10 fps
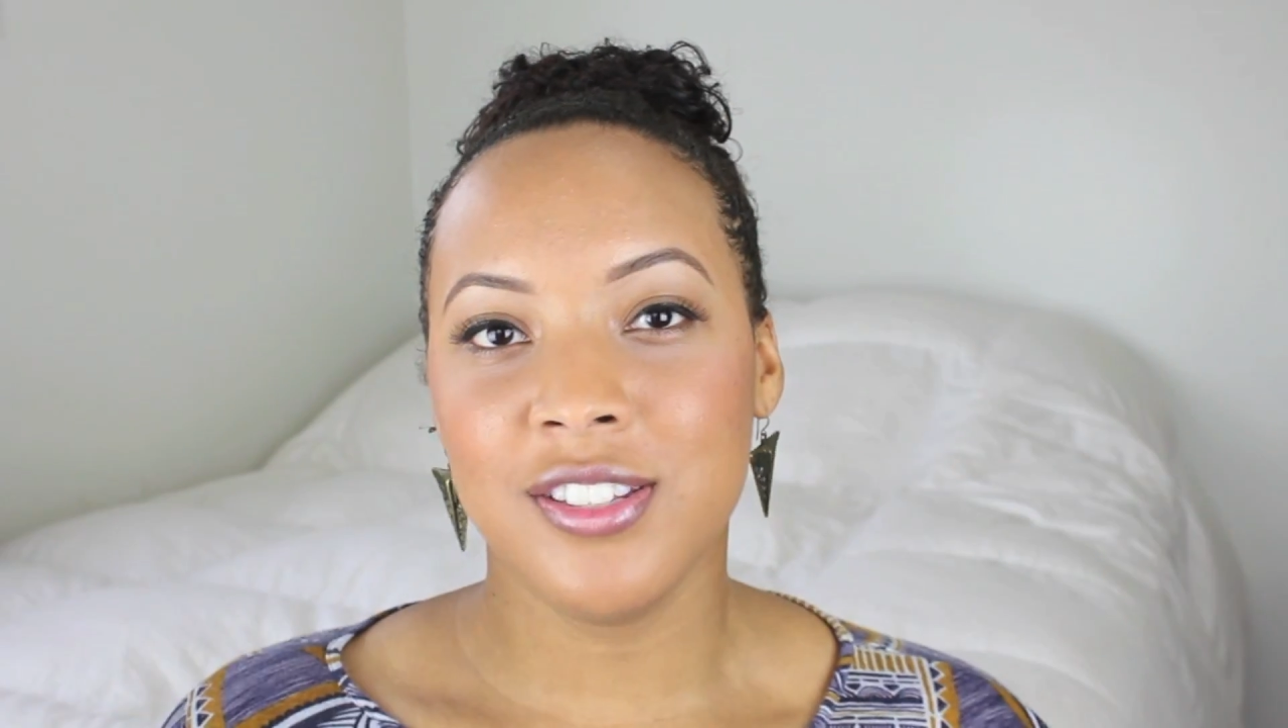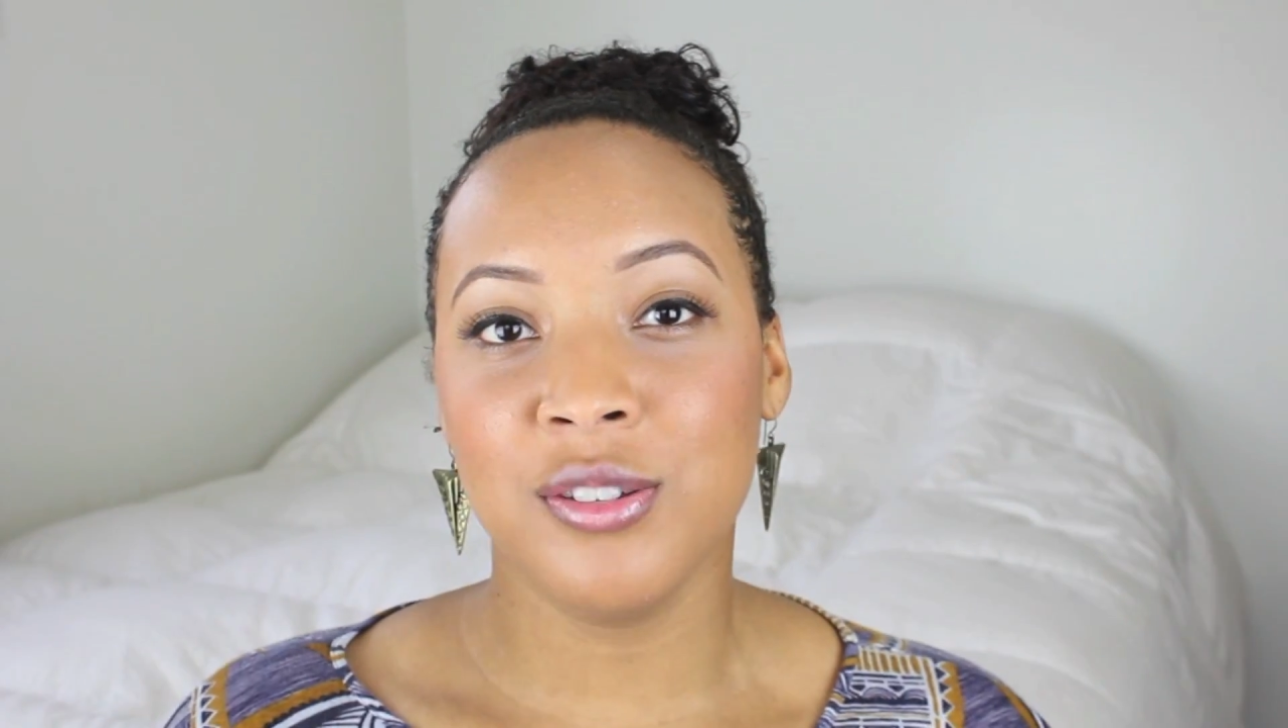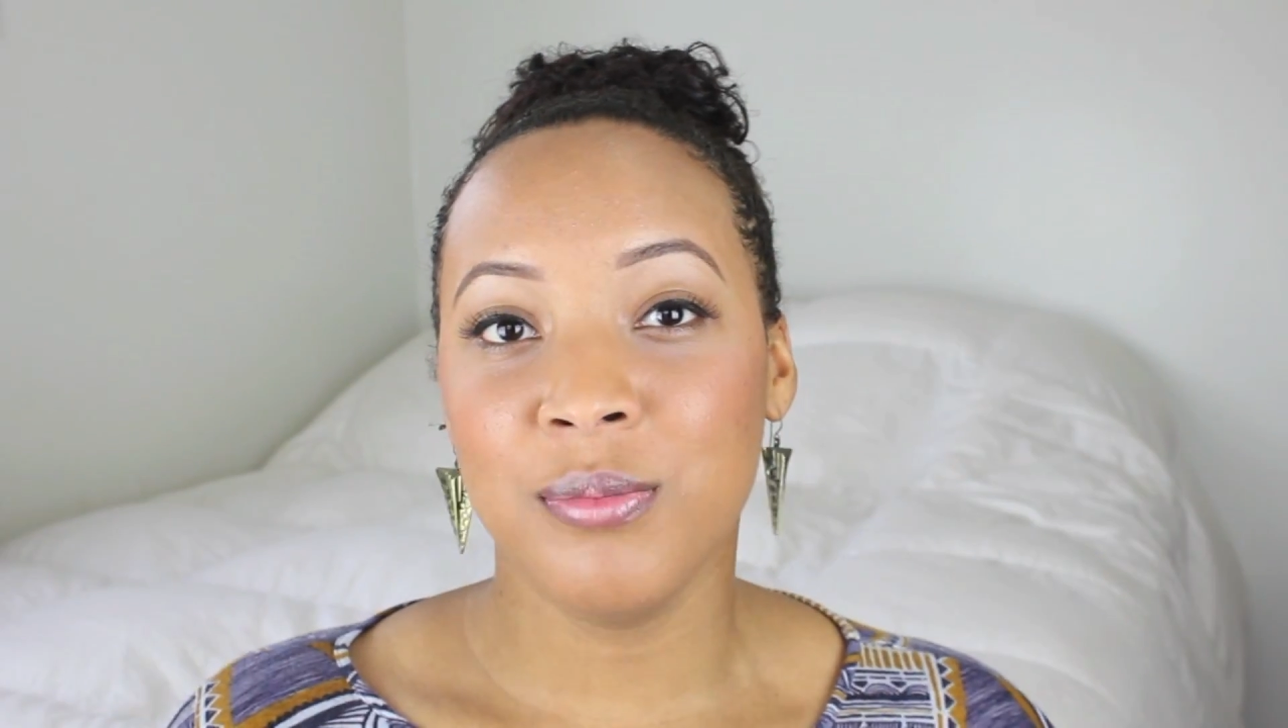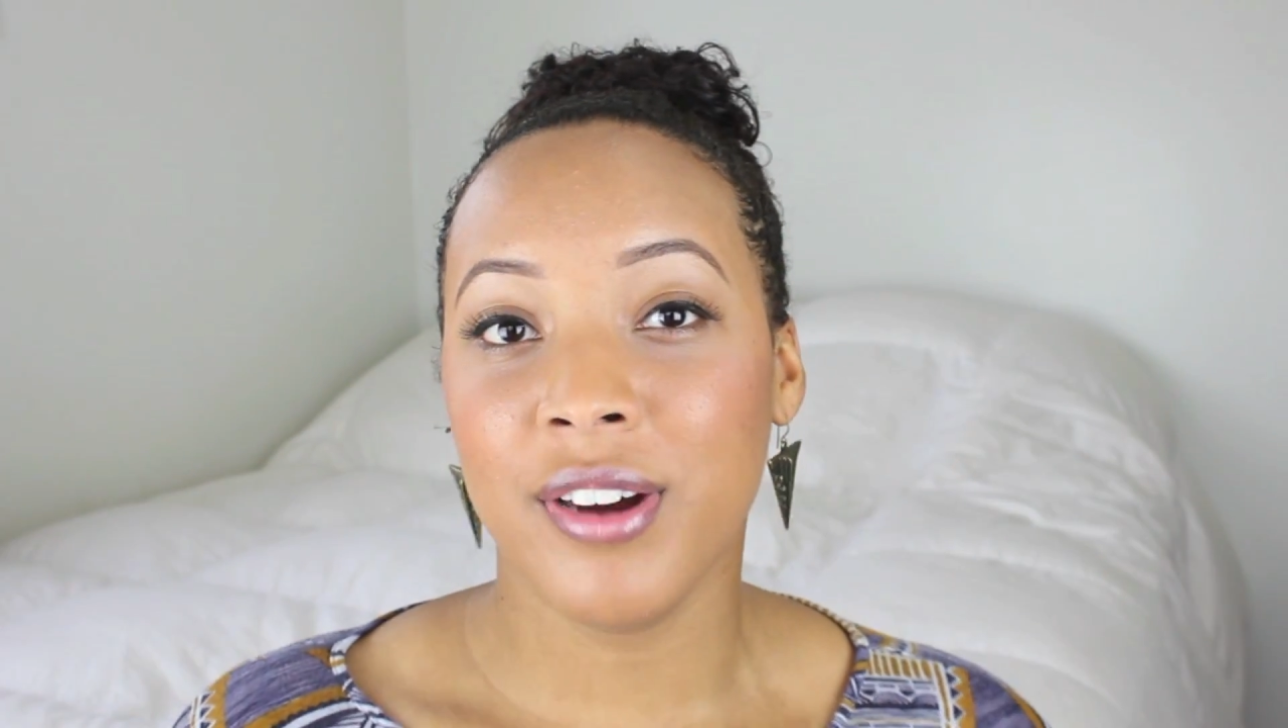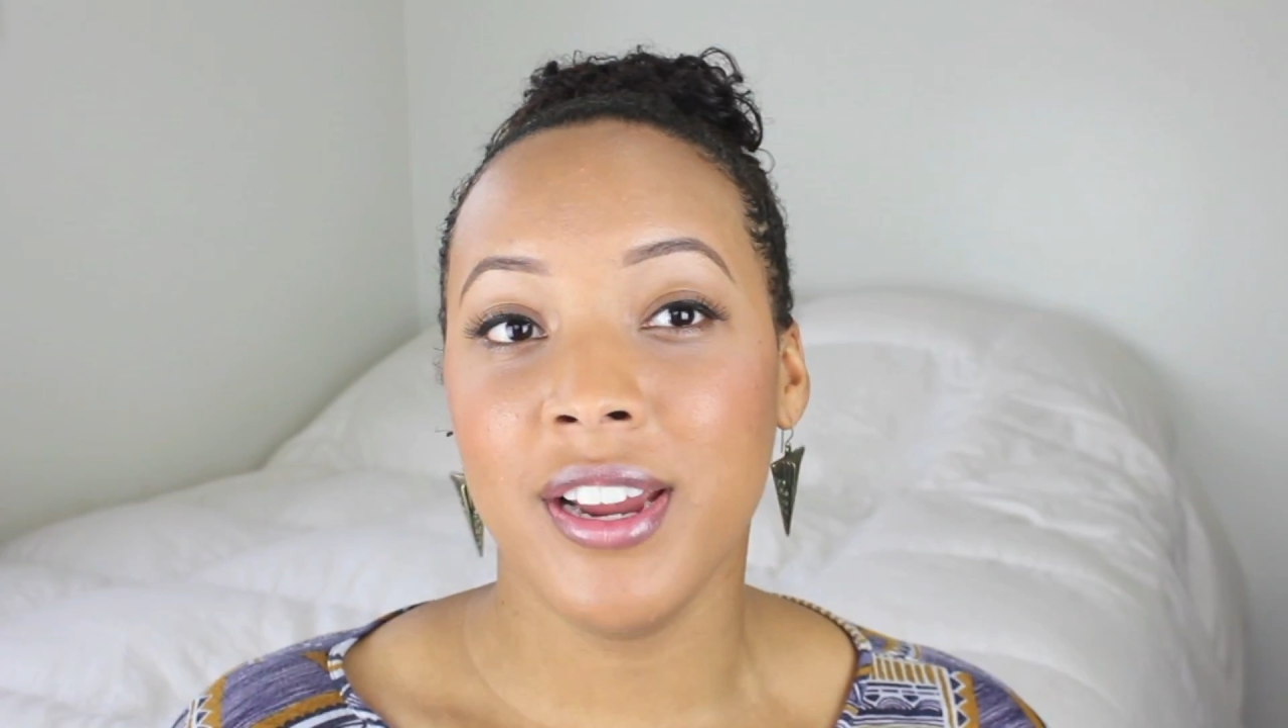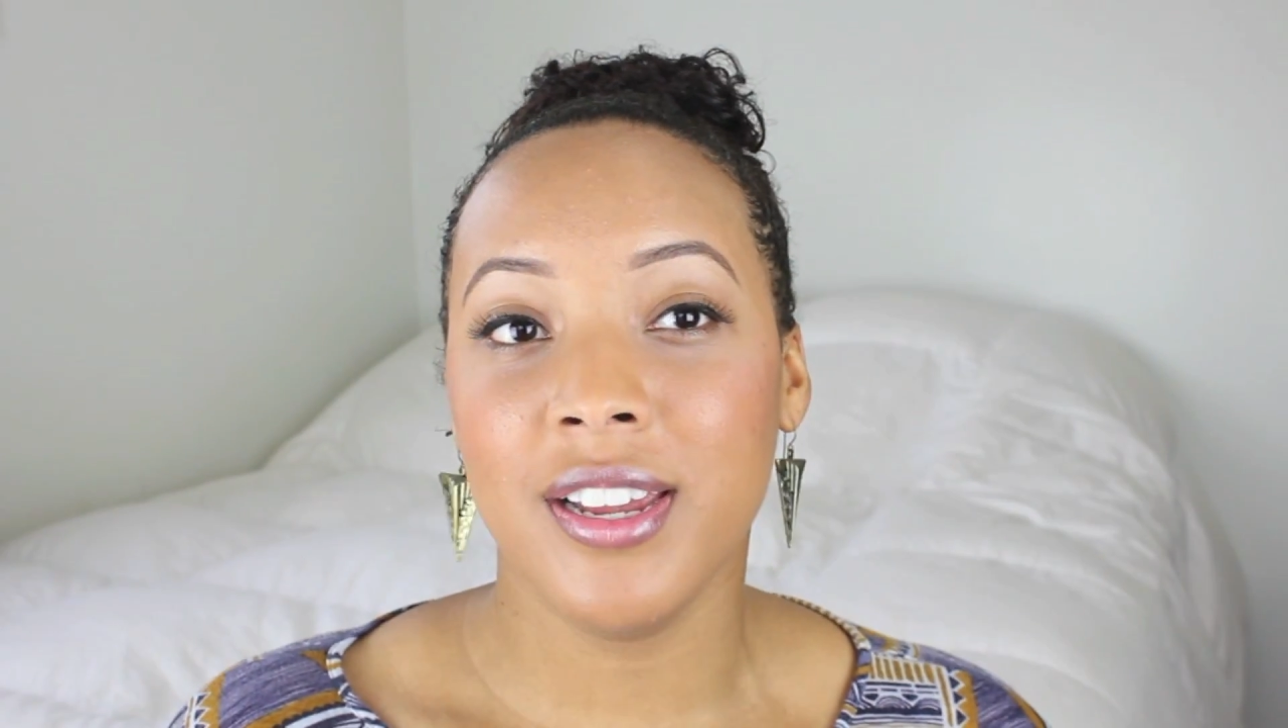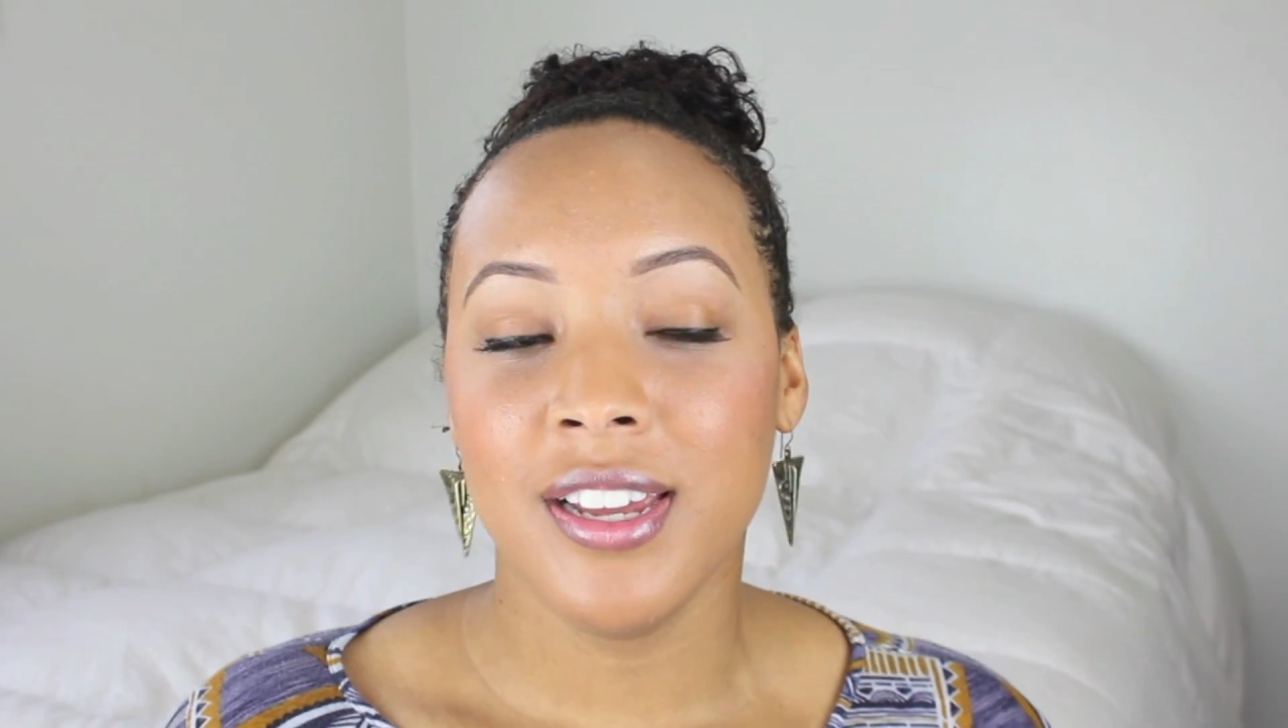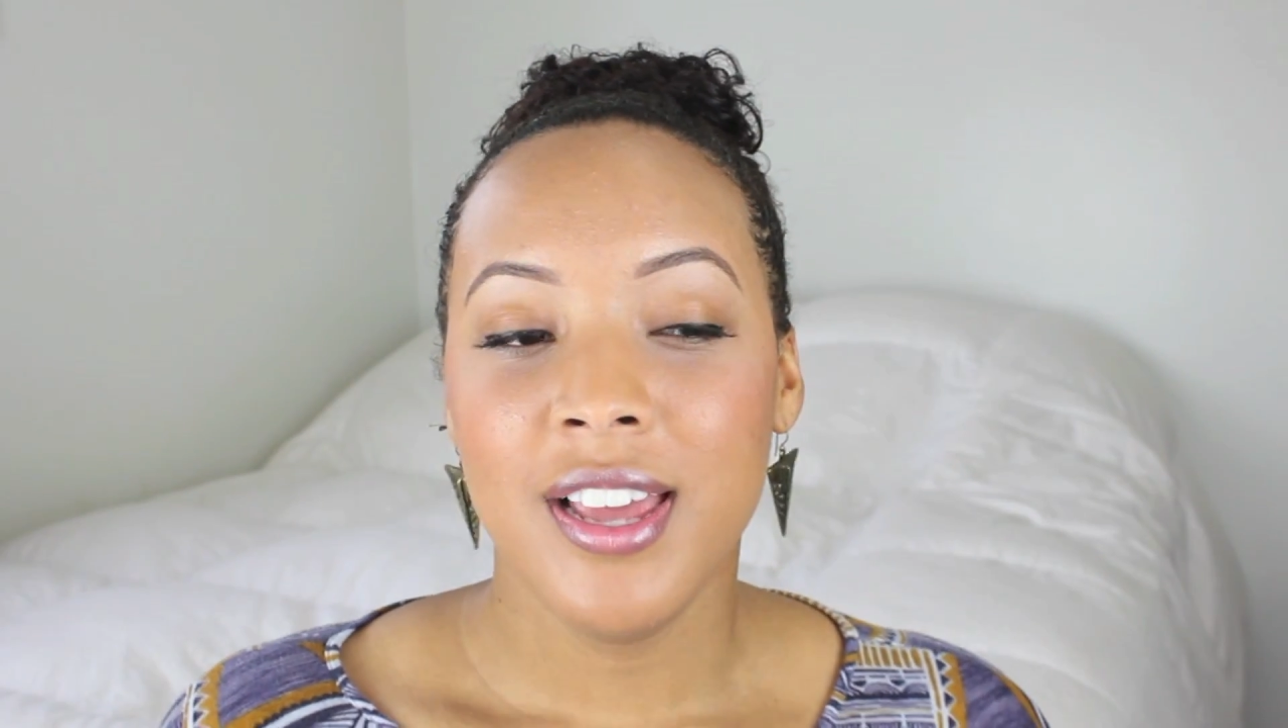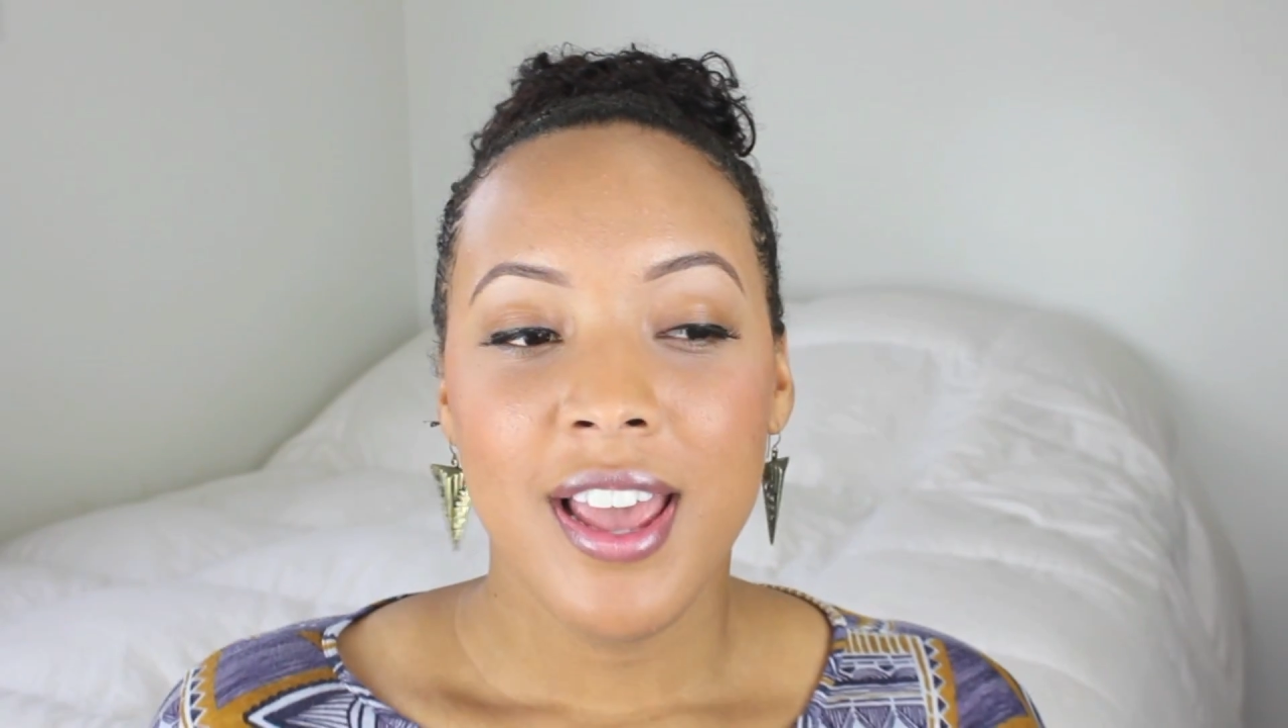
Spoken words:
to break.